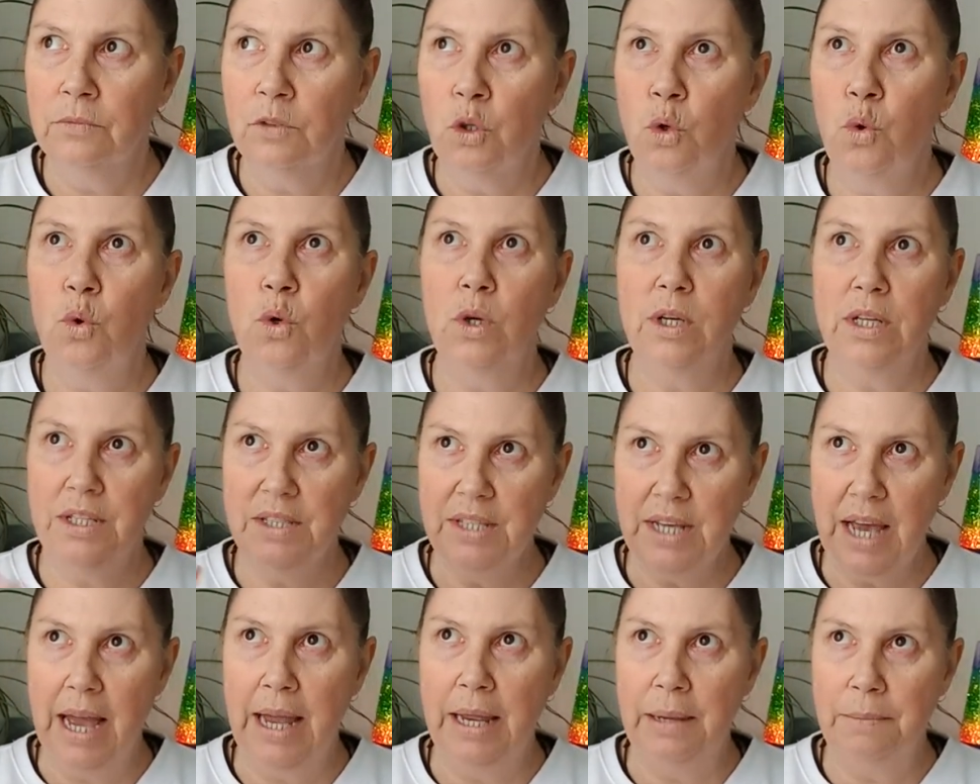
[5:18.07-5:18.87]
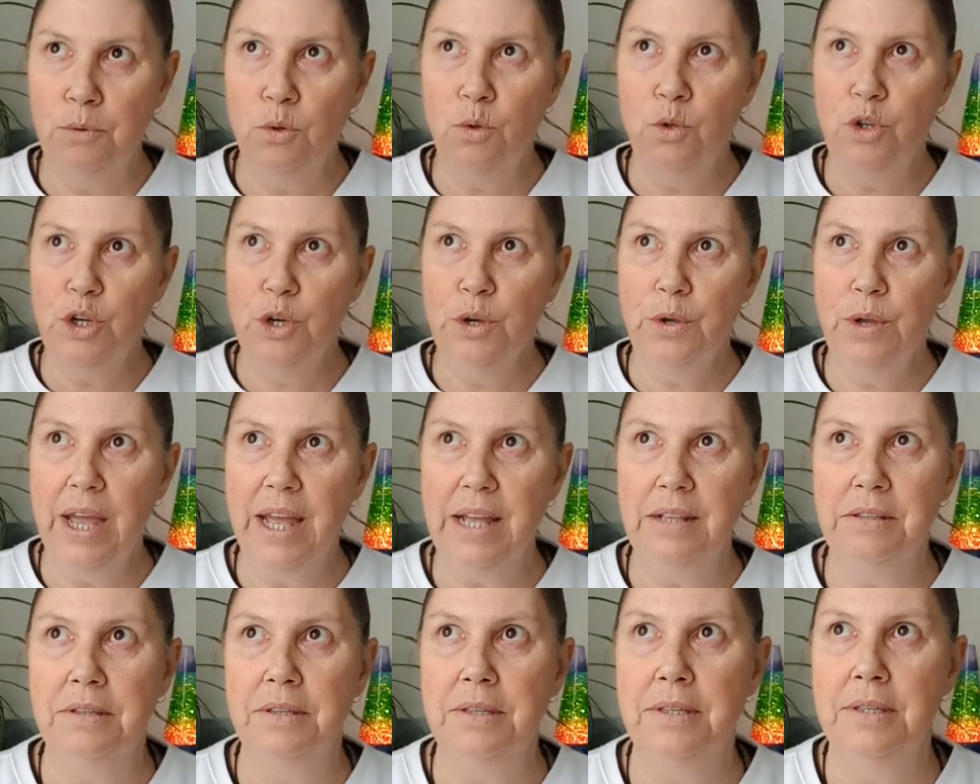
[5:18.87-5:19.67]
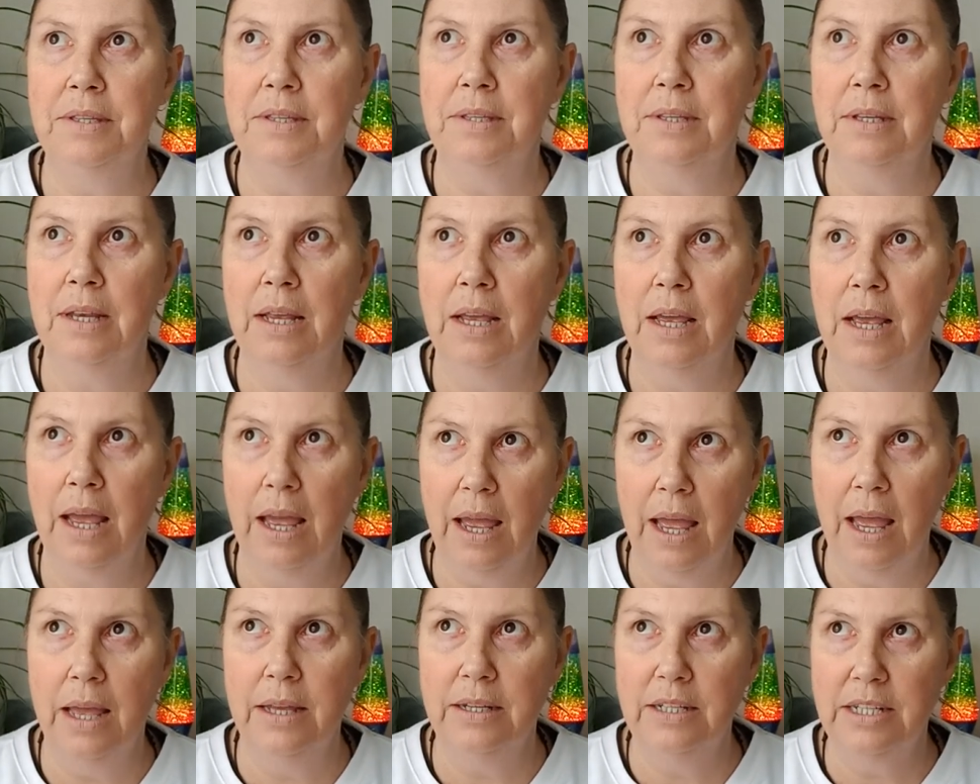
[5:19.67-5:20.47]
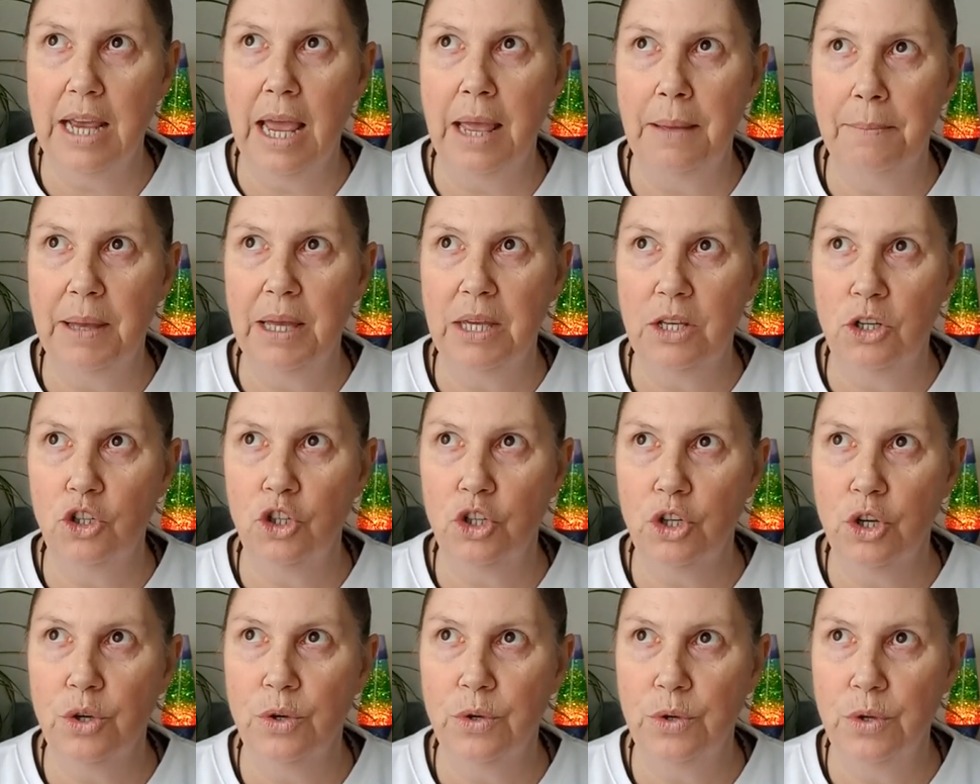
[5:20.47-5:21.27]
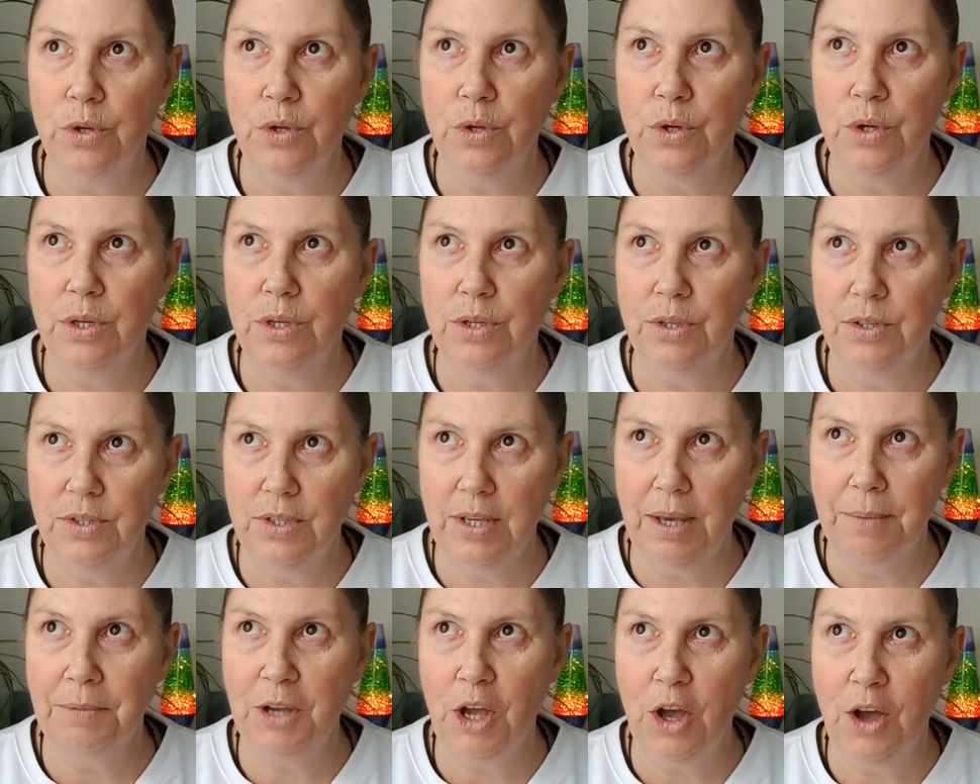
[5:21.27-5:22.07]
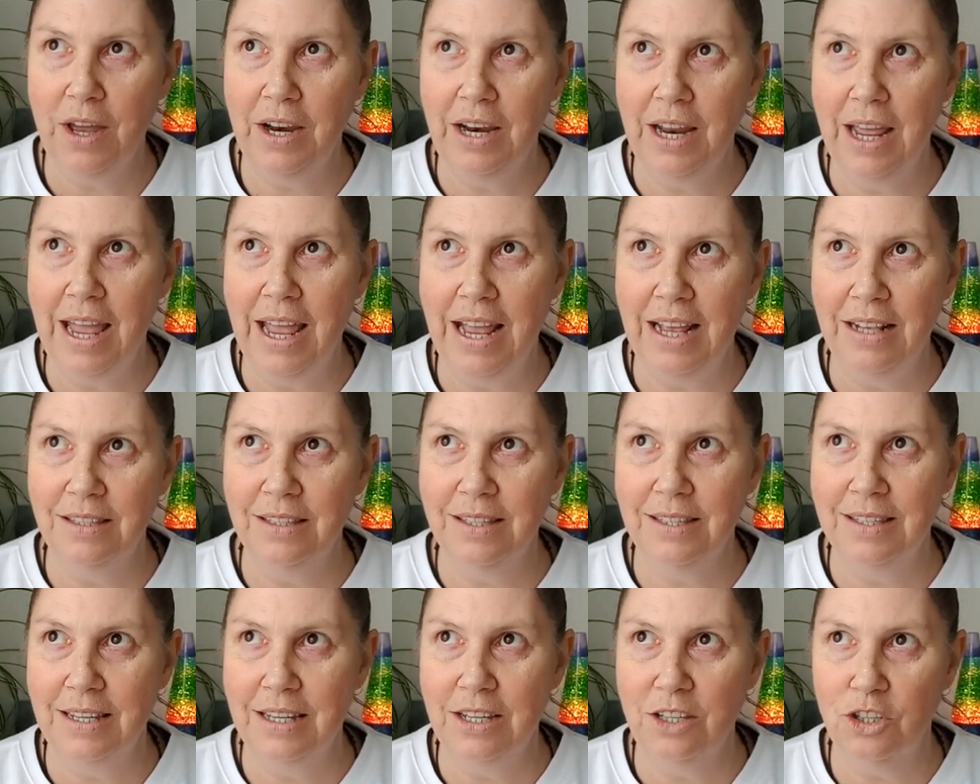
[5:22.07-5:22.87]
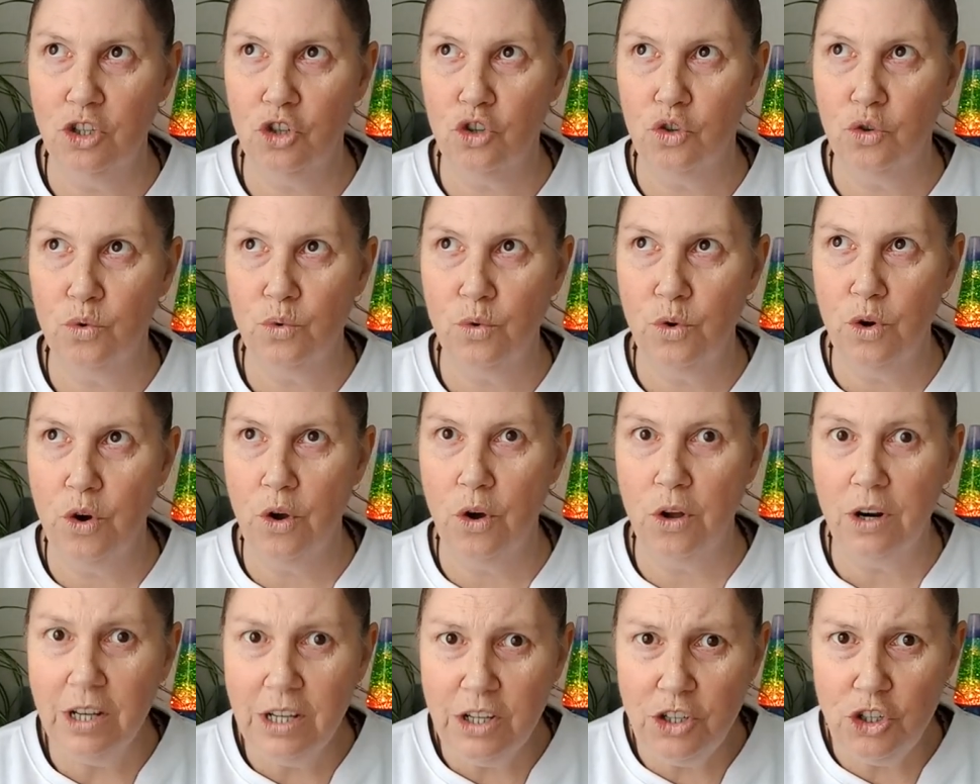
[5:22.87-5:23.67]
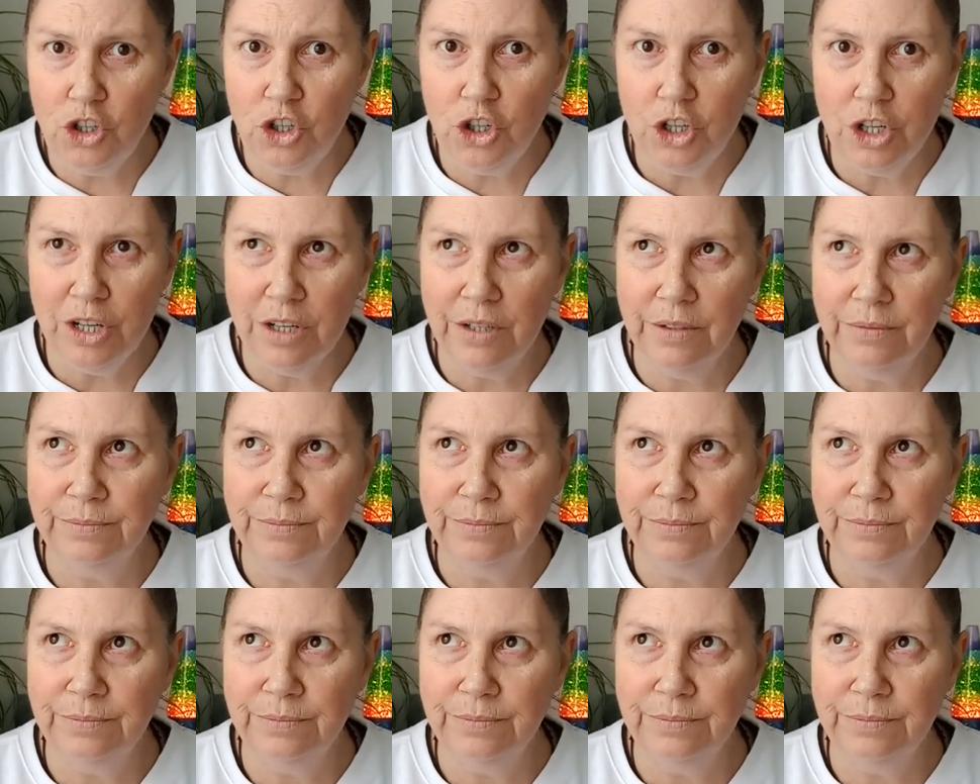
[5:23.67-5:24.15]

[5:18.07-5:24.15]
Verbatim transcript: or is able to ans tap into some kind of ancestral knowledge.